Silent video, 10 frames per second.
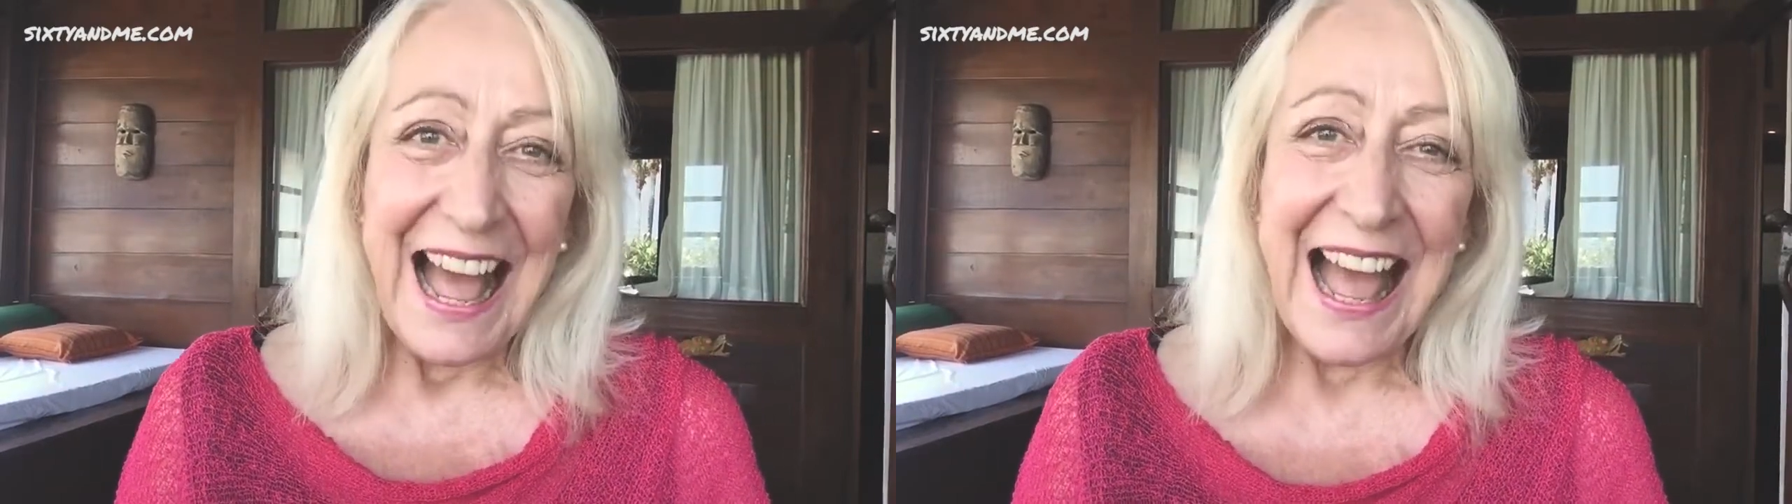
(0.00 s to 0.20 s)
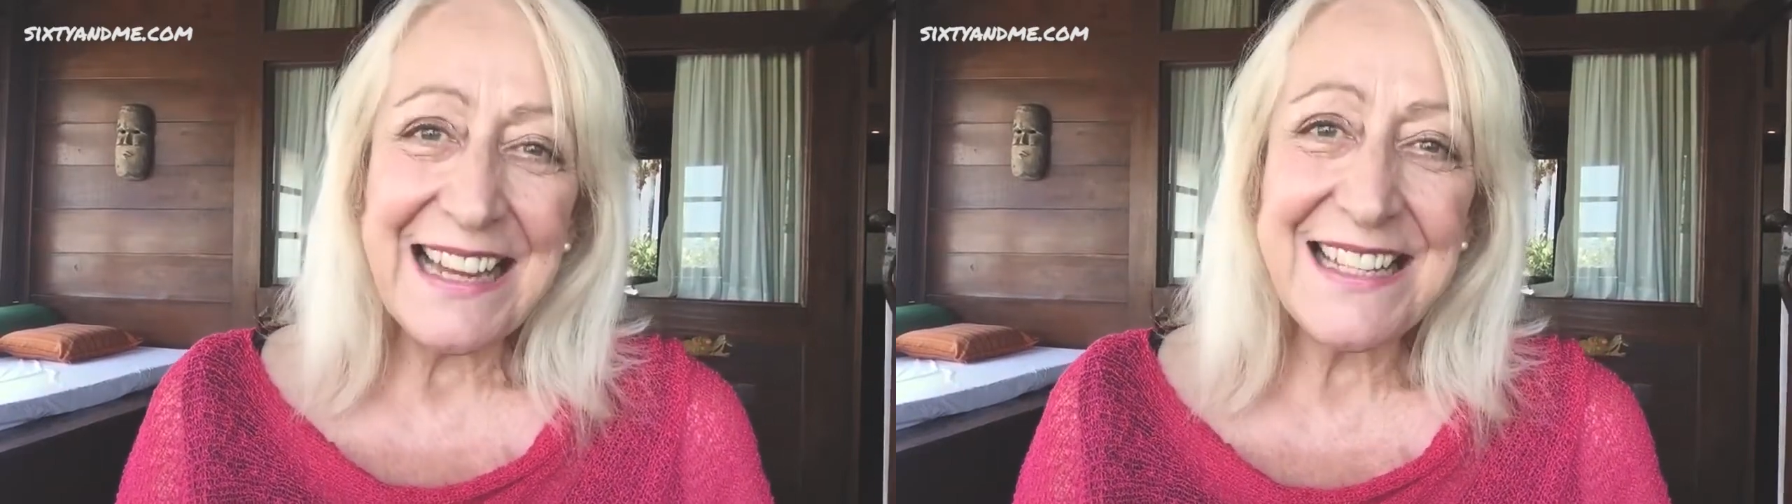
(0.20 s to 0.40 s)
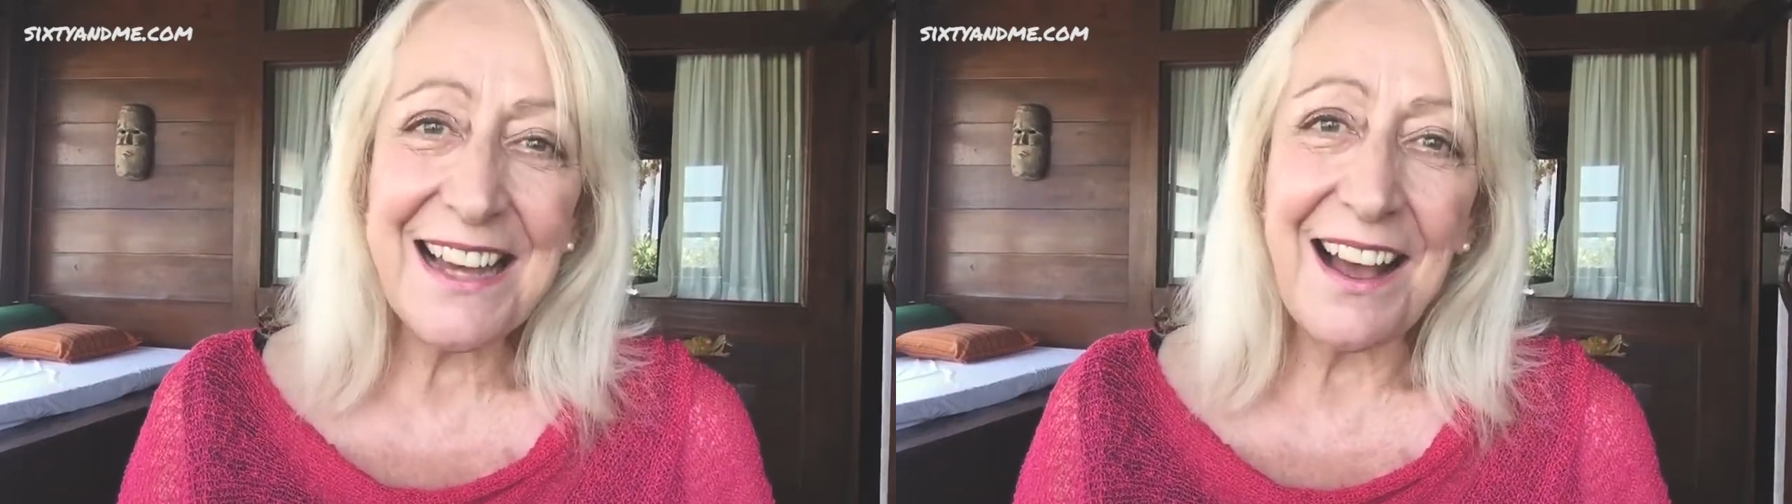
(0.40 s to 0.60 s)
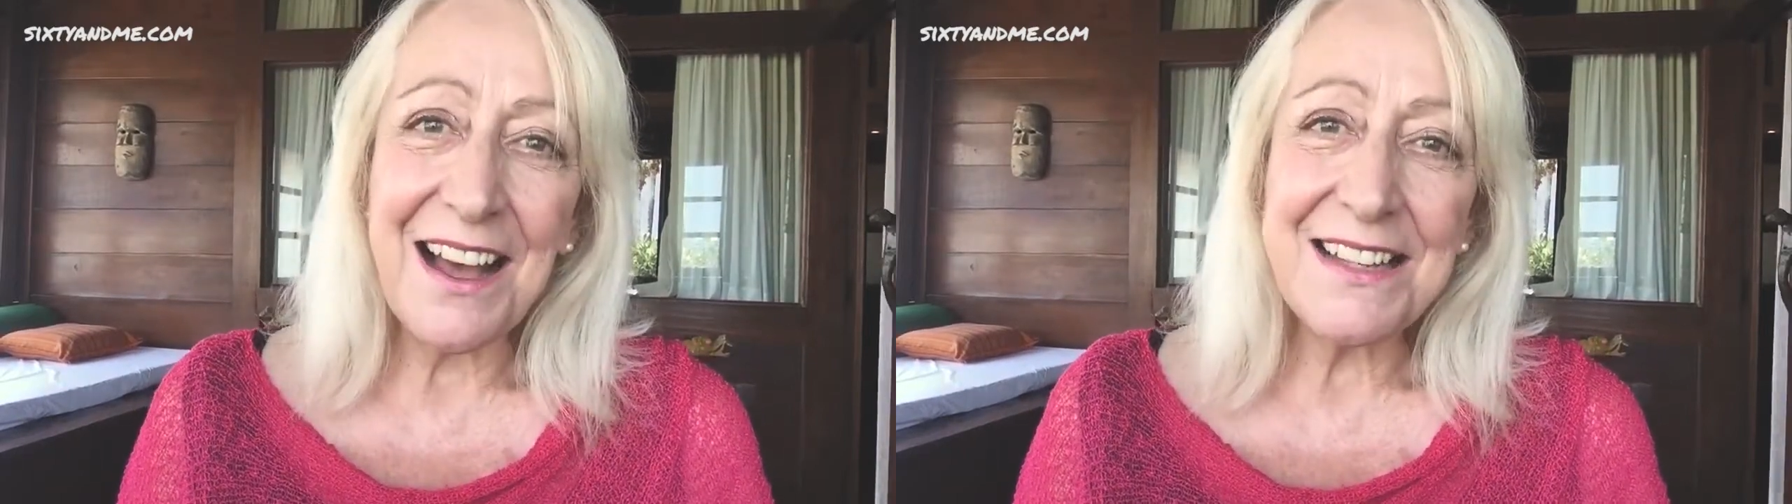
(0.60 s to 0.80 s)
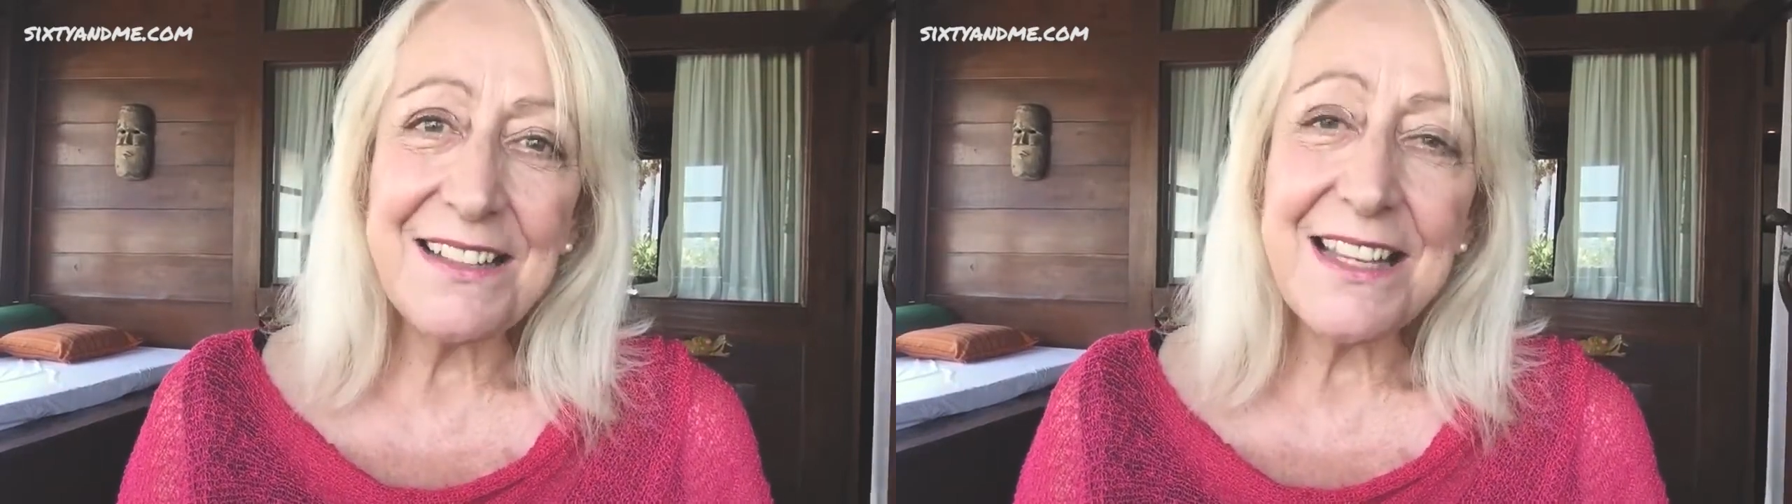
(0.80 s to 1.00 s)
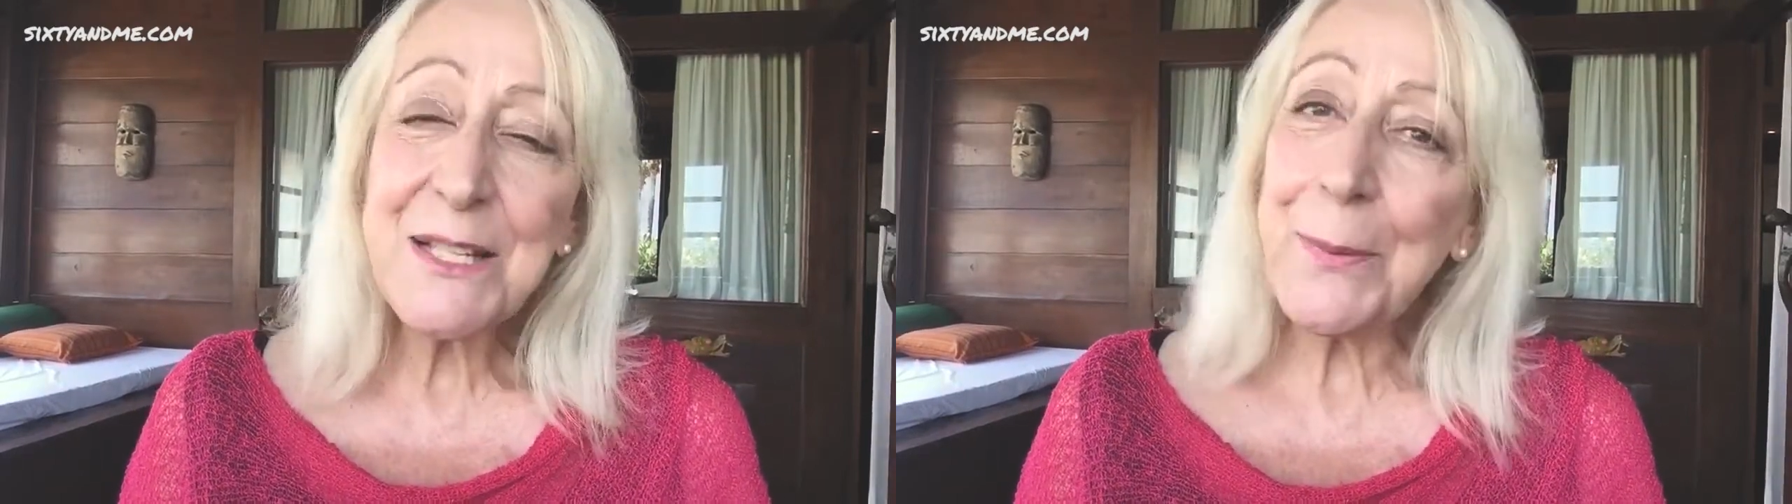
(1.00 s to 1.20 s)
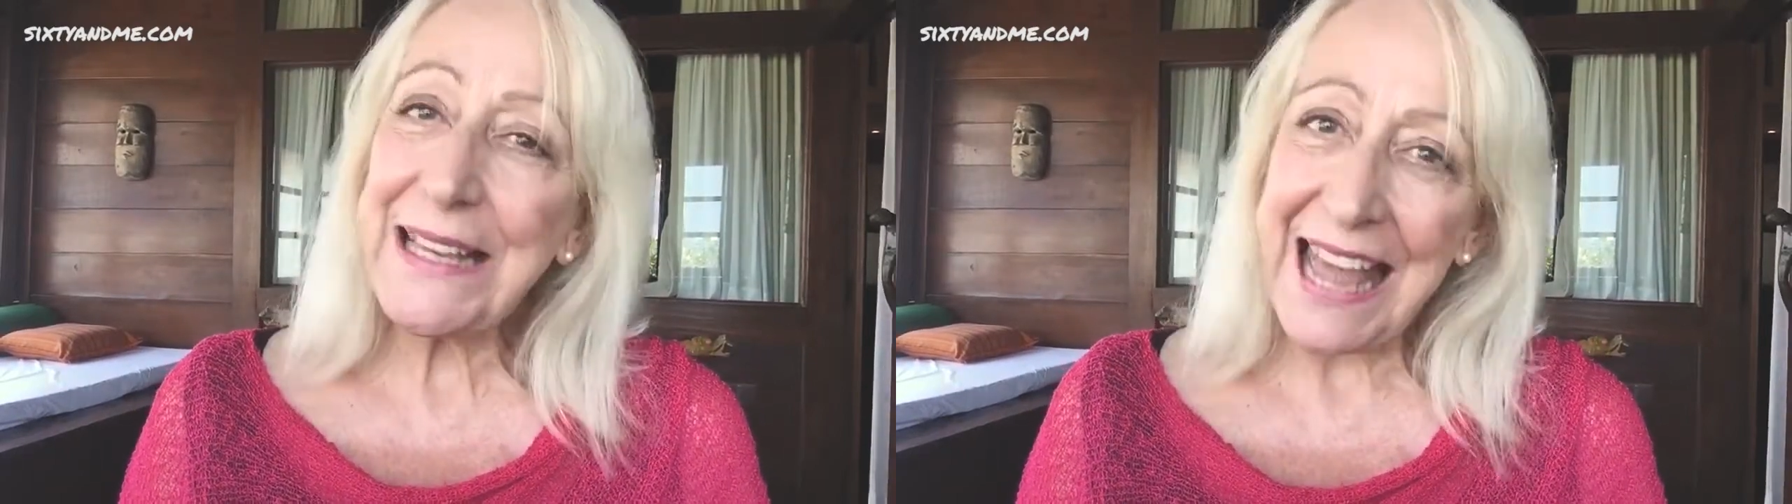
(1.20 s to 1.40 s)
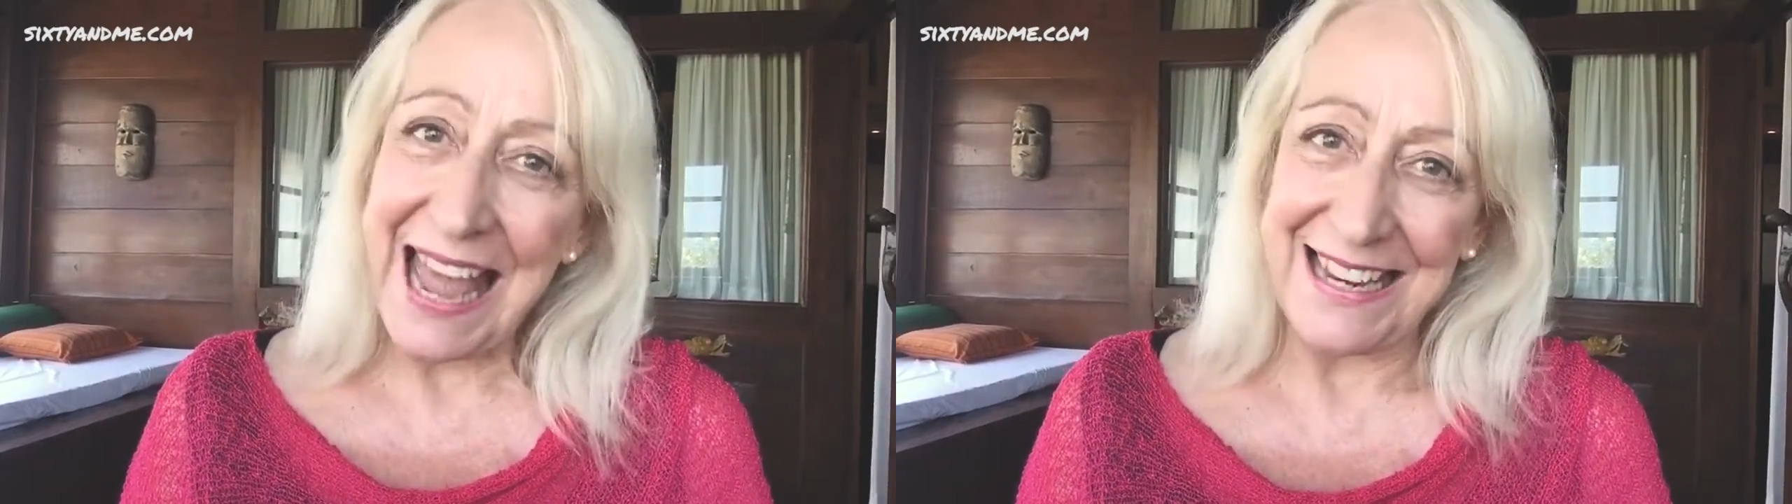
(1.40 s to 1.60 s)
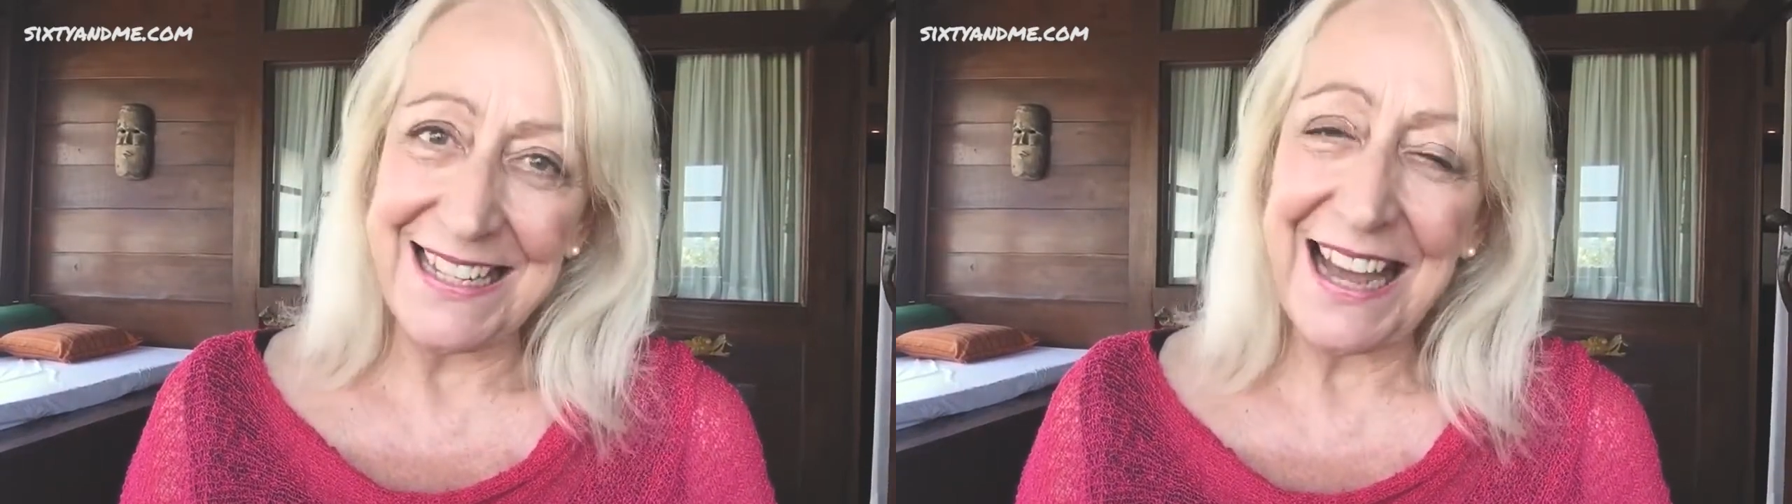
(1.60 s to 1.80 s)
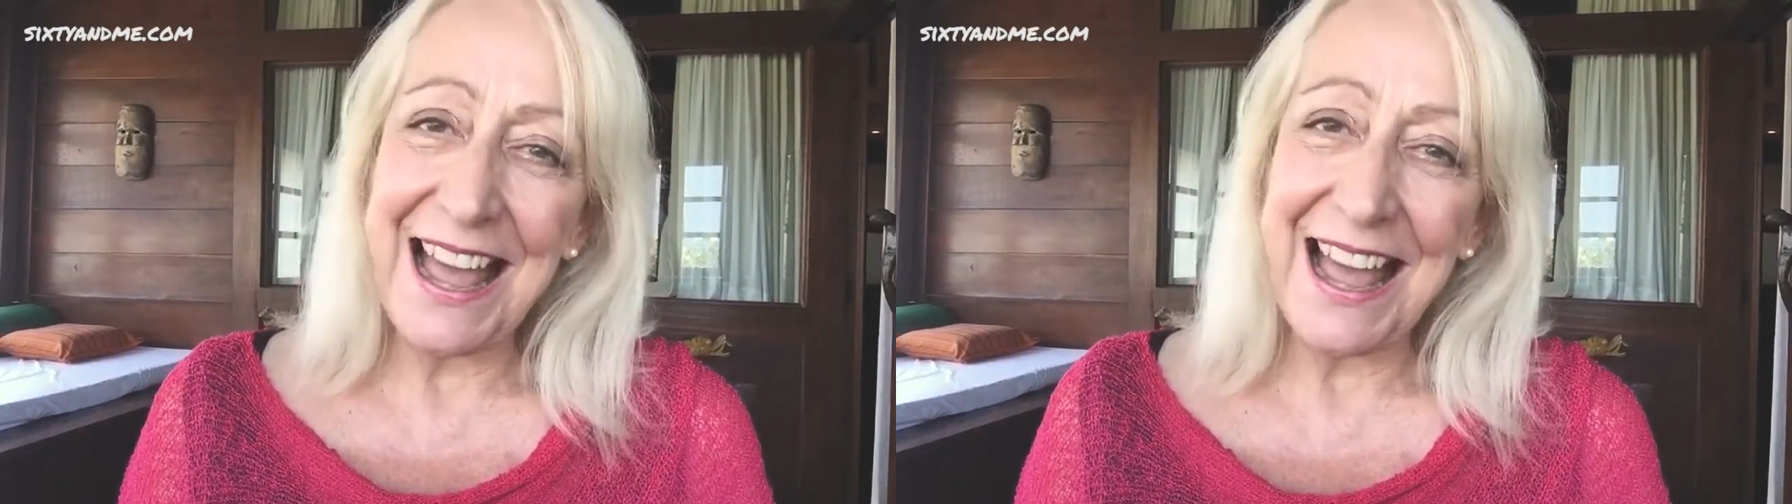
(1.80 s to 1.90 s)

and uh, this weekend